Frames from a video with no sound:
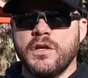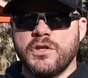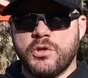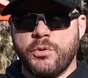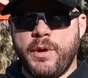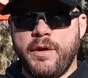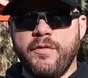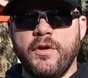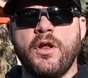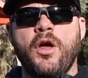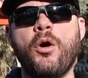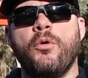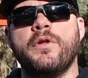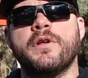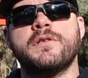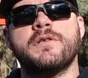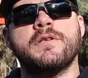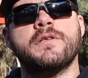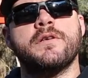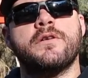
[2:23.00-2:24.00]
So even though
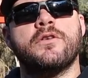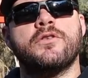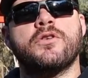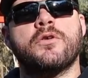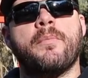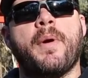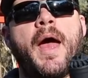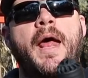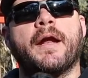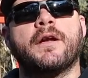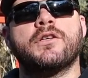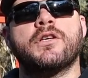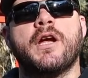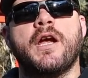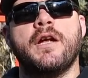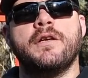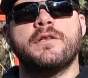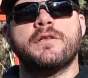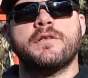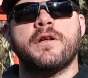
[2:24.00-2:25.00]
this isn't a dramatic
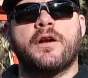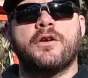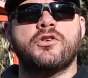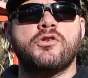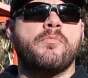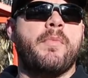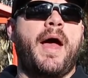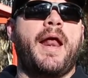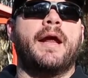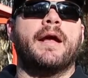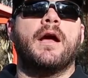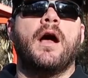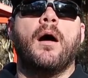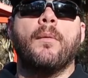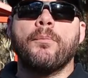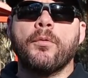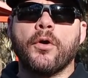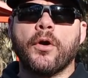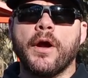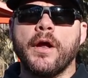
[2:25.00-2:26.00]
change, it's not a dramatic
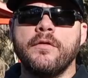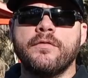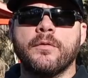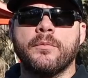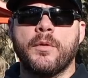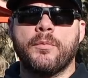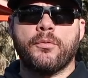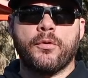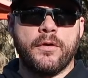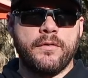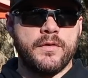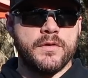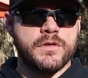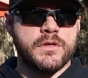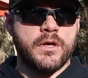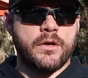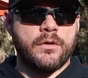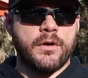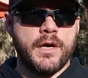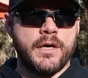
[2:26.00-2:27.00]
upgrade from the previous
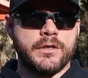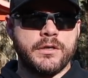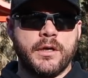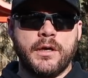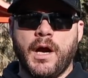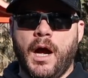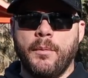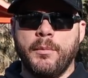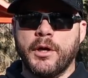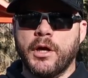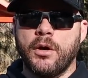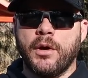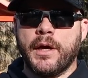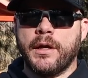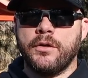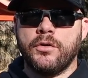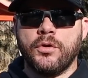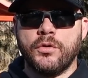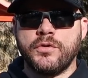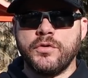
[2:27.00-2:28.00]
generation, I'm gonna go
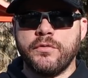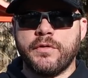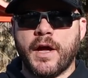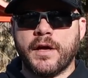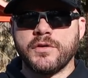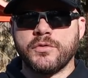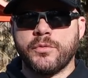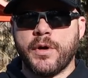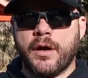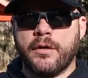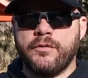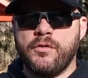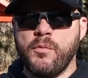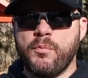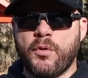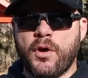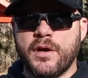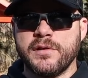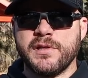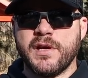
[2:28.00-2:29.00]
ahead and do a 2,000 round review
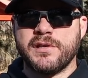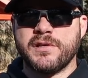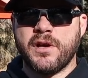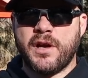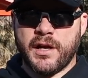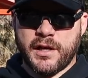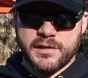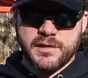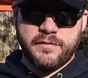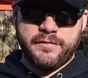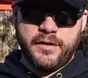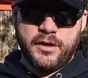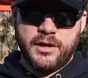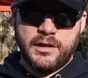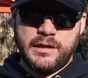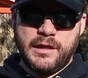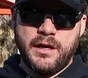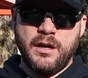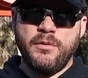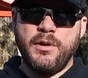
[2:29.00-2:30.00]
process on it because I
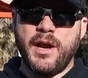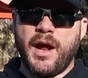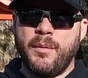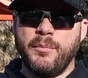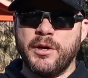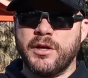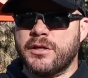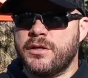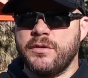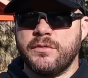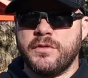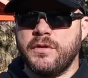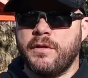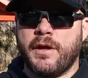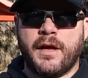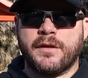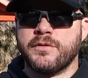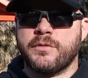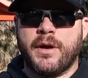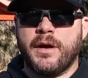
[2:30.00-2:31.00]
figured, you know what, I'm gonna shoot
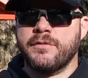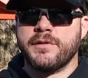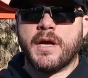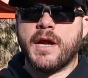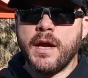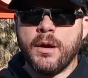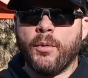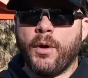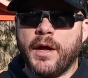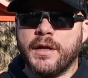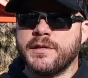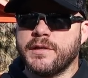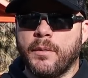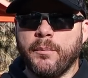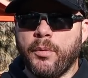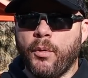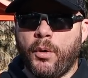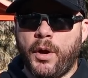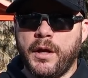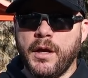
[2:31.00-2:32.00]
2,000 rounds anyway at
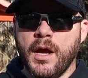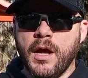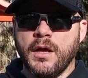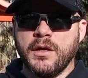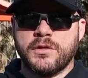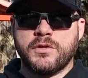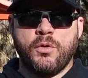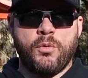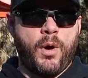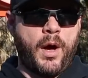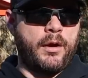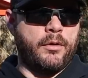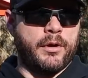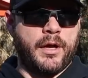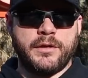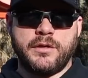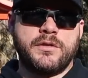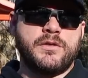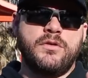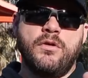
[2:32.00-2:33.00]
some point, so why don't
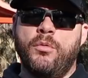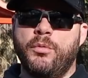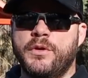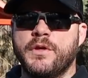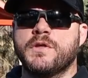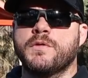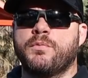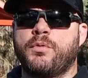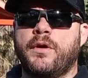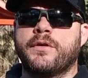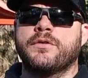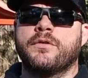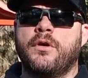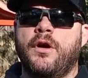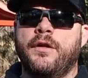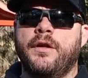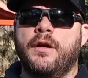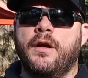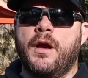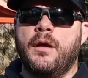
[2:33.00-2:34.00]
I just do it with the suppressor
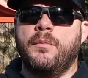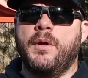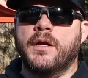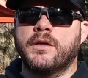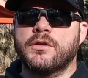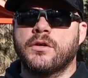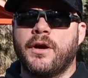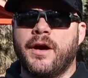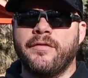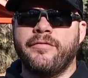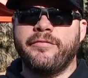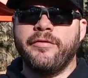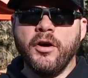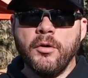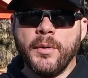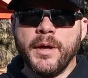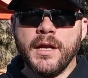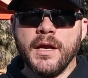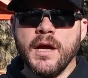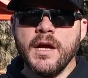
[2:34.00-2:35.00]
on there and make sure I
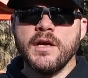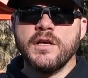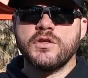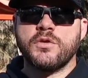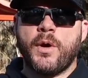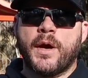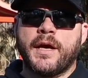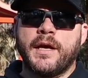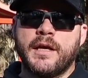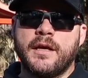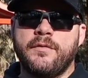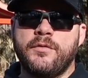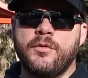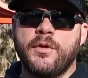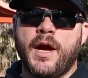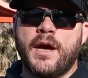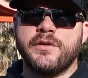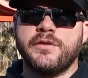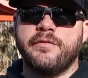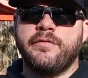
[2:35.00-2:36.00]
film it so I can give you
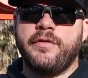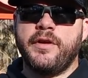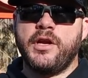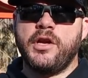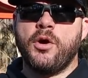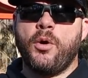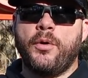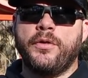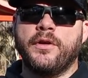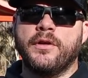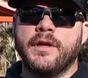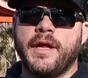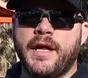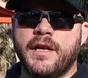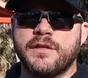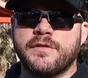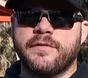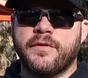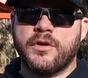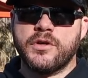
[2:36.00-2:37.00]
guys a video in the
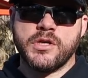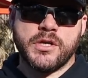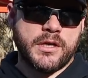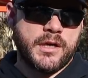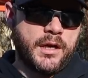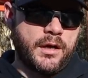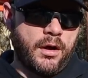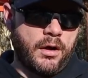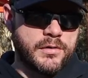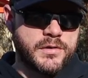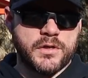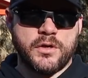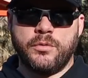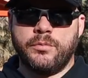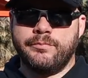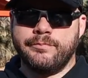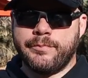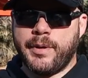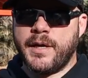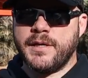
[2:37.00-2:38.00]
latest version and also
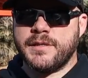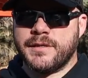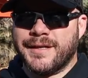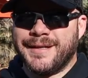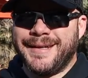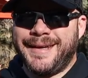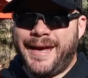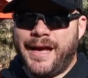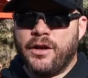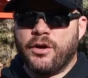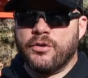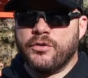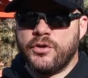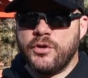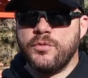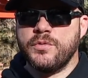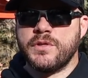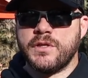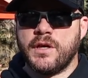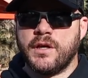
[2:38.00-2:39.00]
basically
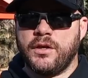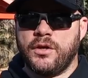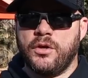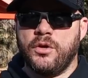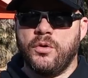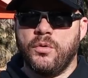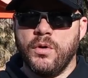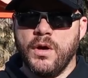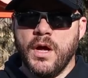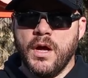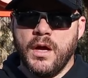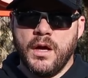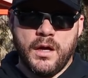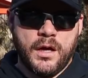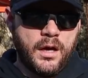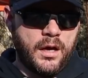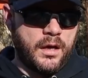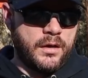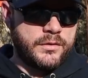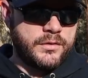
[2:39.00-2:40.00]
introducing you
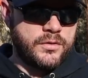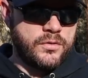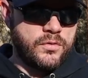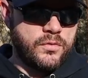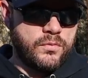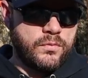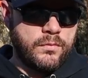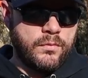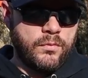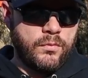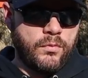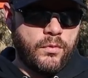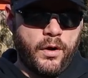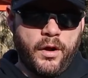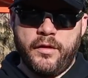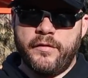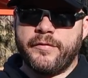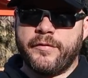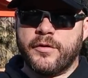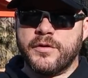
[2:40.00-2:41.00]
uh, to one
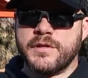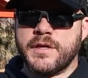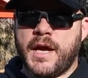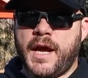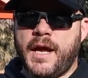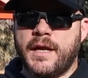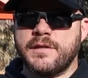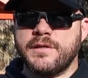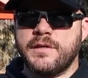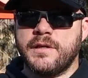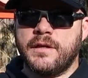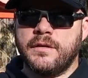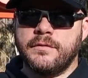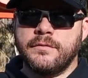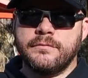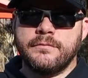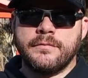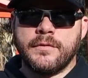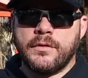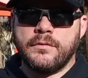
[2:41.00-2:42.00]
of the first cans that
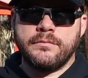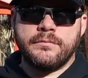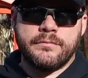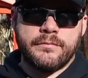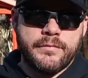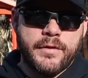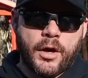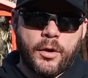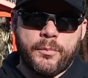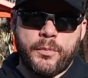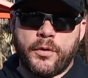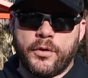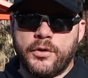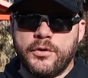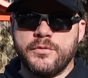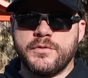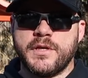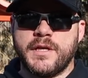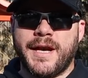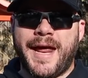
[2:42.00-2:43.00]
they're
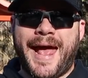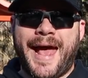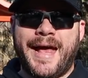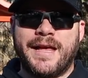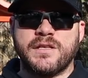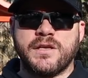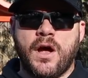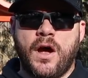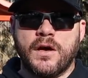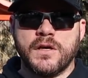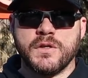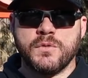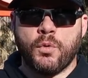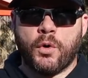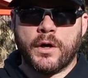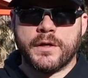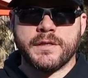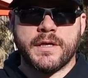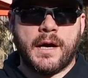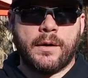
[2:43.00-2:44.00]
producing as
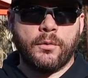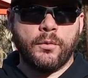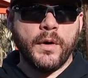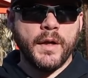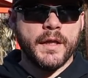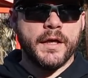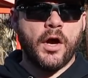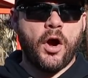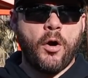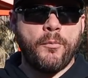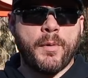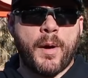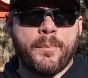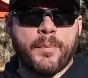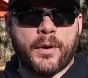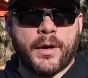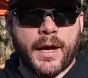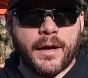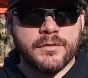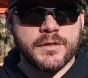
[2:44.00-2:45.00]
HUXWRX. And I really hope I'm
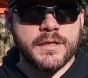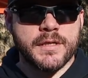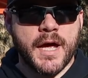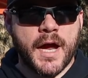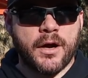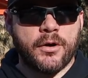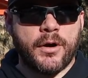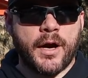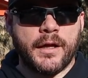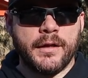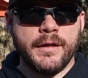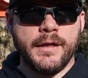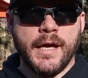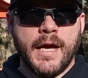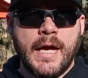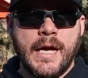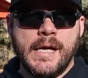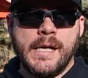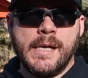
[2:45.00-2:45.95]
pronouncing that correctly.